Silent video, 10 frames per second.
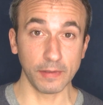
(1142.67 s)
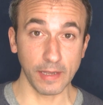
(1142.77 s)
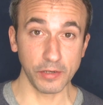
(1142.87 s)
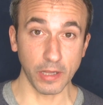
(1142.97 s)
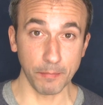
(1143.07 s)

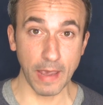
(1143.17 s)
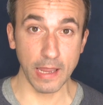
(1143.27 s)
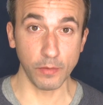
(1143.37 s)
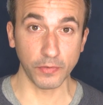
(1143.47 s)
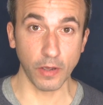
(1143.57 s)
DJ
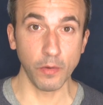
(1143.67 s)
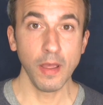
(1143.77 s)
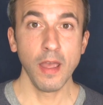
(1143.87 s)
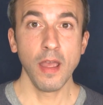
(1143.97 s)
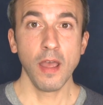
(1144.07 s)
LeMahieu. So,
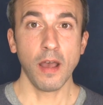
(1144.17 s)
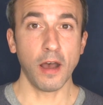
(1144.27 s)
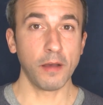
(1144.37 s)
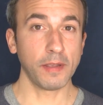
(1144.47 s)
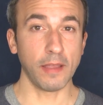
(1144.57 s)

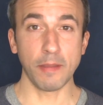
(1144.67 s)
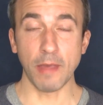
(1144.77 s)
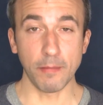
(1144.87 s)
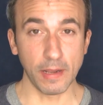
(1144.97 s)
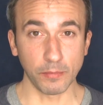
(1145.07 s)
again, they might
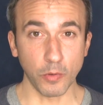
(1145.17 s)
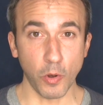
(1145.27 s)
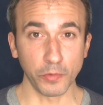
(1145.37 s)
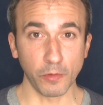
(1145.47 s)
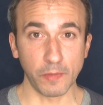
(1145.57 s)
have made some
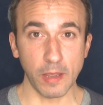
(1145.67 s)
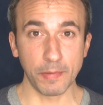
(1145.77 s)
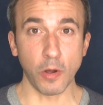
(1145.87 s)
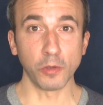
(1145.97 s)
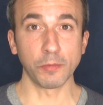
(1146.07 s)
calls over there,
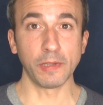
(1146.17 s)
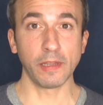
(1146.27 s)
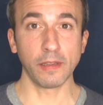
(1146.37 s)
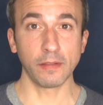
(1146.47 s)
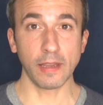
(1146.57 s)
but
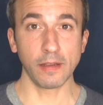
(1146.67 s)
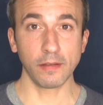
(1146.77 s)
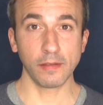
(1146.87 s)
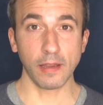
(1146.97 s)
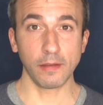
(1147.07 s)
ultimately
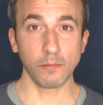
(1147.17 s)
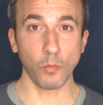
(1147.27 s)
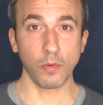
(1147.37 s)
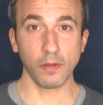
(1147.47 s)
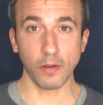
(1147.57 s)
they
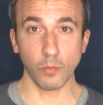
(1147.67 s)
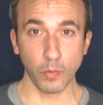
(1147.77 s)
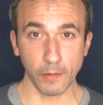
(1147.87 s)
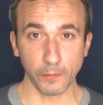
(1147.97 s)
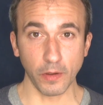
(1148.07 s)

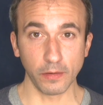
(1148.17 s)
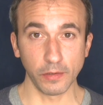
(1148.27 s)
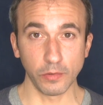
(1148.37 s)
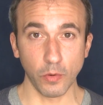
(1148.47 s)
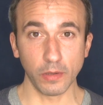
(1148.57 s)
whiffed on
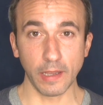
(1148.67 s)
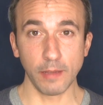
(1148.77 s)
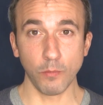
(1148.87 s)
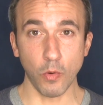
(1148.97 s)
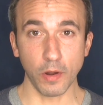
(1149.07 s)
Lindor, let
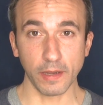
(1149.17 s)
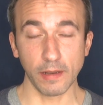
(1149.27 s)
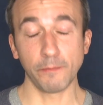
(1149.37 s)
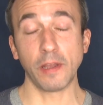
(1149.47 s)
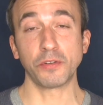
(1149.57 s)
him walk, and
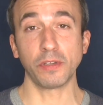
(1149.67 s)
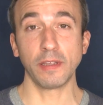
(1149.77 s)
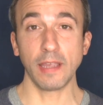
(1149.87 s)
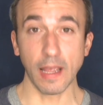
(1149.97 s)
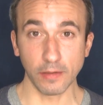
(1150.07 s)
eventually
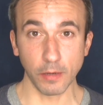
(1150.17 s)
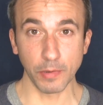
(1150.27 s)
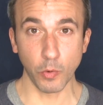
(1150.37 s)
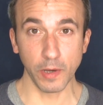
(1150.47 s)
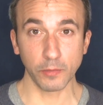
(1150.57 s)
he ended up
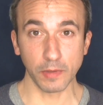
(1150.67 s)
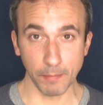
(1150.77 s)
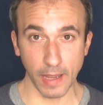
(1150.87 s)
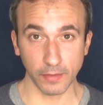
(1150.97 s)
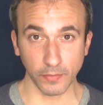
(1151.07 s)
in Queens with the
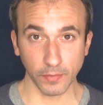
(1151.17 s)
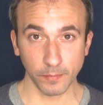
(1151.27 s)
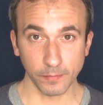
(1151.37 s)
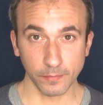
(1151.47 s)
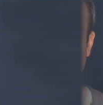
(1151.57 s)
Mets.
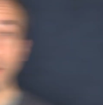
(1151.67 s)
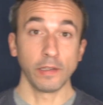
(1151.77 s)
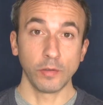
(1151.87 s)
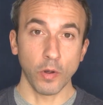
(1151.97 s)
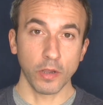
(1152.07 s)
And
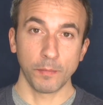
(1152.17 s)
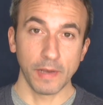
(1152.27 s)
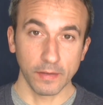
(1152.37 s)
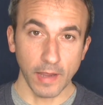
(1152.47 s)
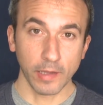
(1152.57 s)
Lindor could have been
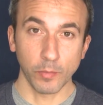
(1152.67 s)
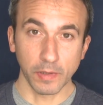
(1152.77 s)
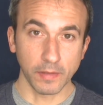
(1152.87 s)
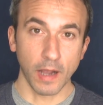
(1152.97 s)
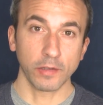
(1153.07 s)
exactly what the
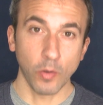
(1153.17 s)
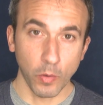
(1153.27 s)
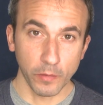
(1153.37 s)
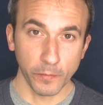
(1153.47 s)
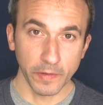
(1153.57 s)
doctor
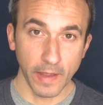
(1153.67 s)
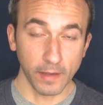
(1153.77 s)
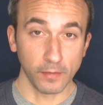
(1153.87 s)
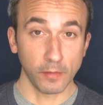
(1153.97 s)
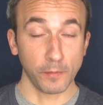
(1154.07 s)
ordered for the
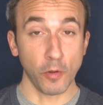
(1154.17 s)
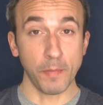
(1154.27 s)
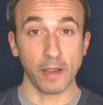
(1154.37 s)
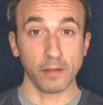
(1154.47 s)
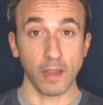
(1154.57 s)
Yankees. If you go
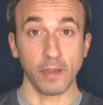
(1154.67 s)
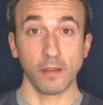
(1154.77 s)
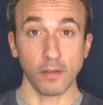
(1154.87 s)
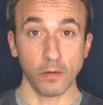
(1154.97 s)
back Yankee,